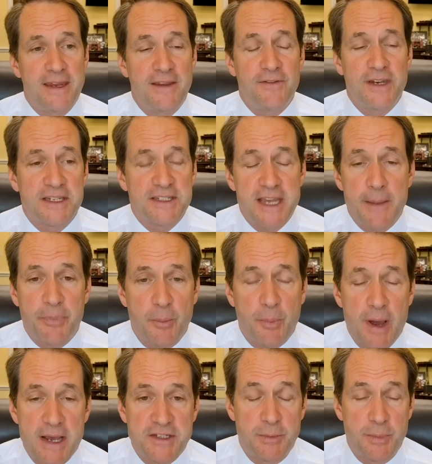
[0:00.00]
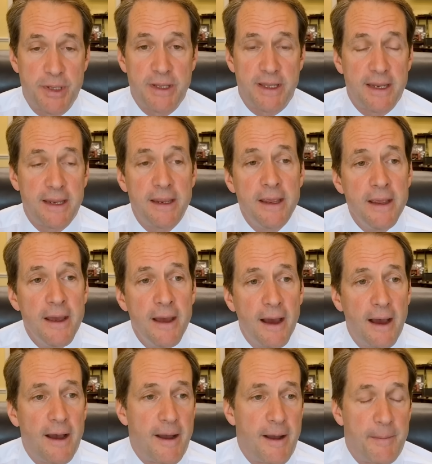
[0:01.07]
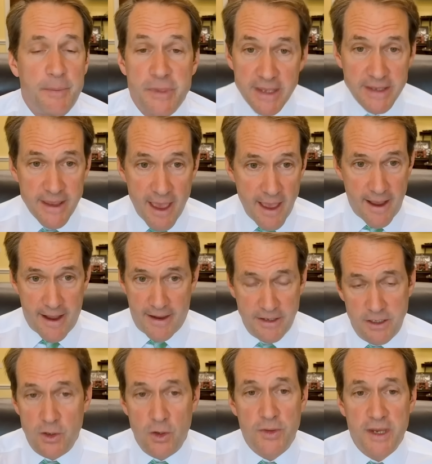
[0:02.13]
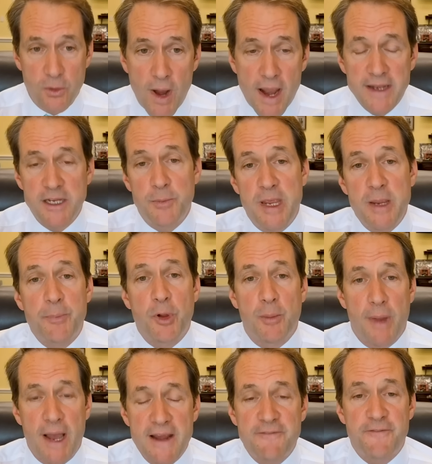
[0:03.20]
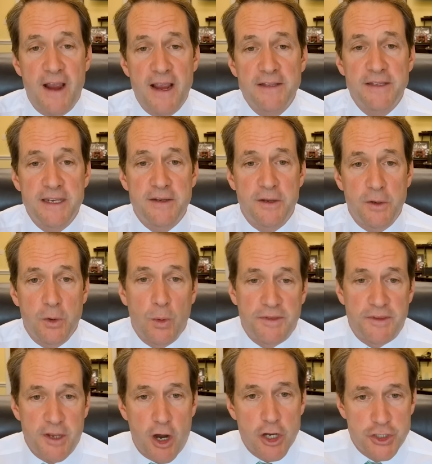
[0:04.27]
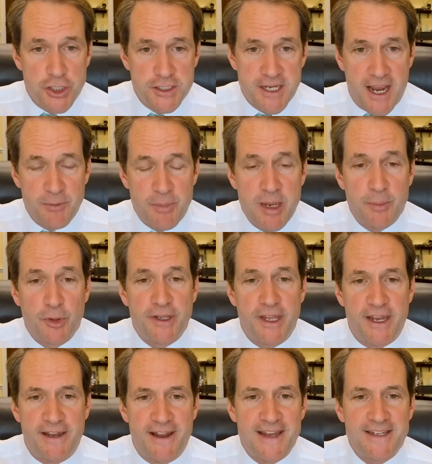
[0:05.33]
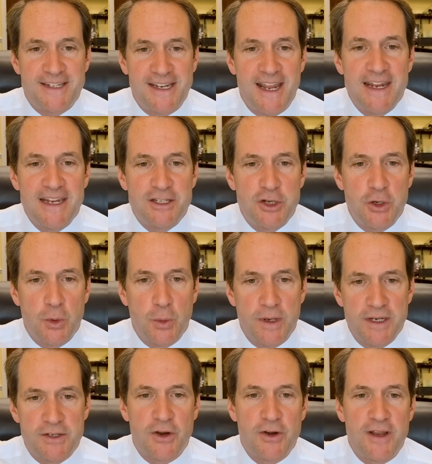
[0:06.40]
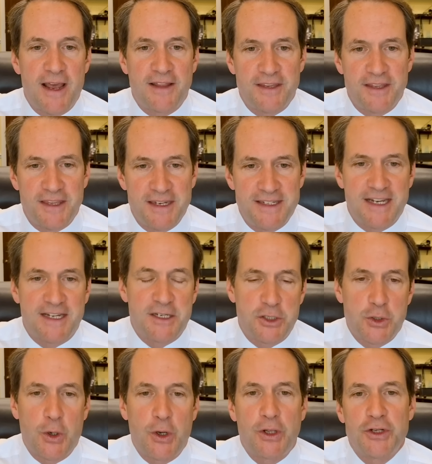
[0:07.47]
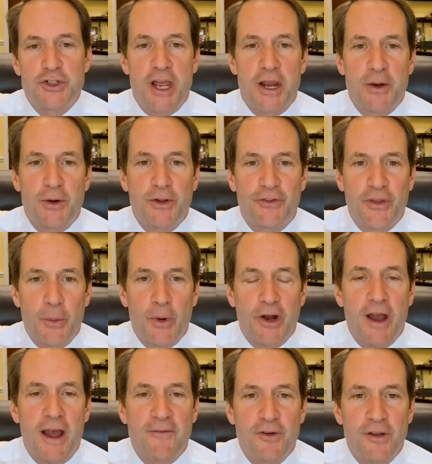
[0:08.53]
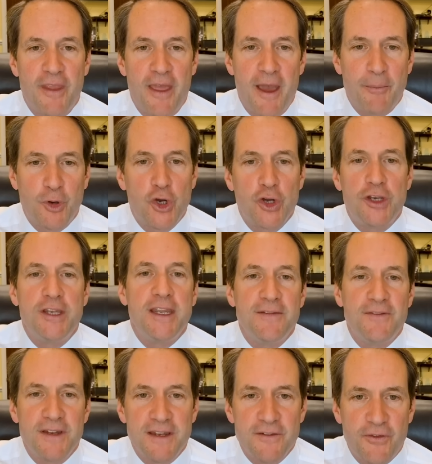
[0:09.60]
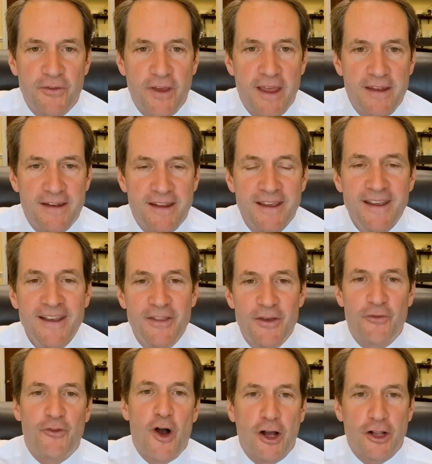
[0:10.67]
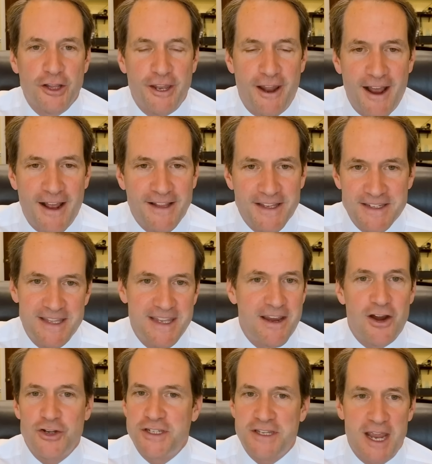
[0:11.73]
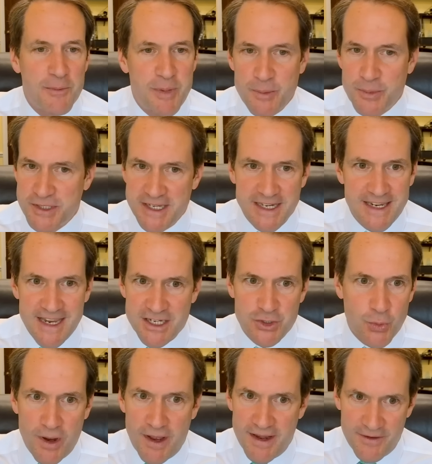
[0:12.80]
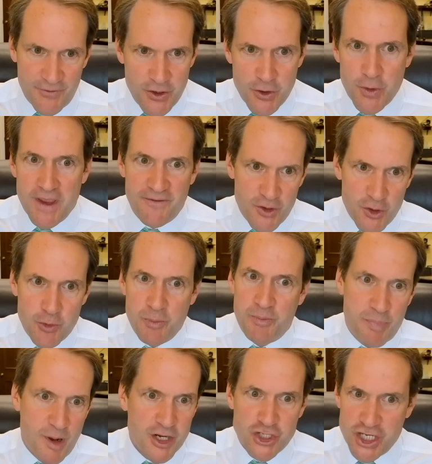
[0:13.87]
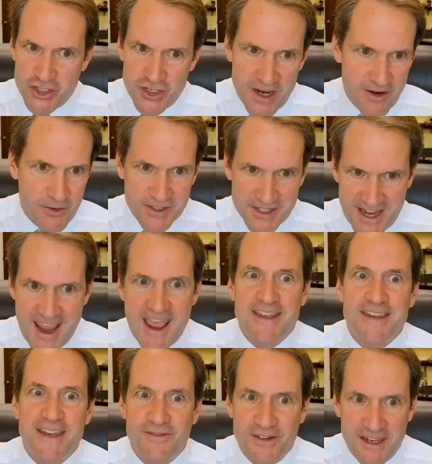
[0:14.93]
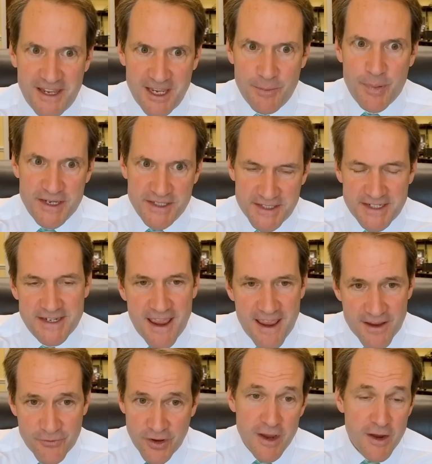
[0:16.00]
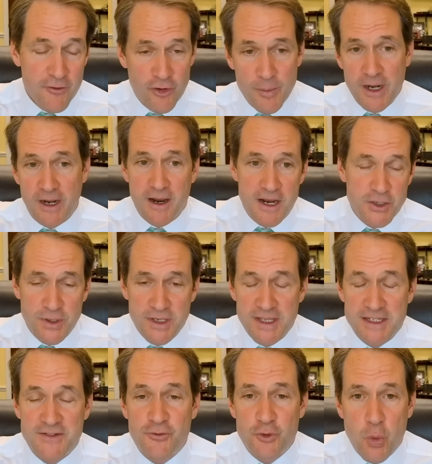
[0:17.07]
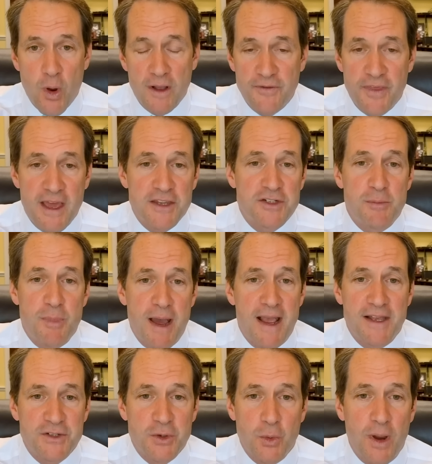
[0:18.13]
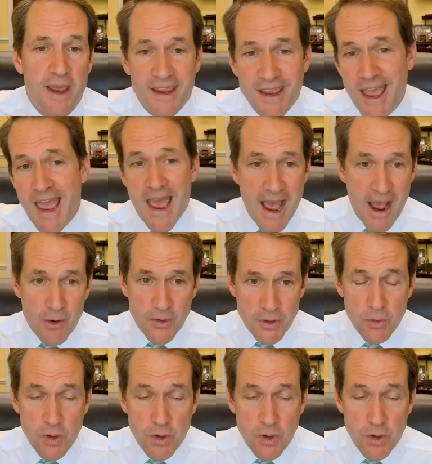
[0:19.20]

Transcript: even accept the possibility that, yeah, the Iranian people might finally do what the Argentine people did in 1982, when it turned out that the dictatorial generals that were governing them couldn't even defend the Falkland Islands. And the Argentine people said, guess what? If you bunch of generals can't even keep us safe from a country that's 12,000 miles away, out you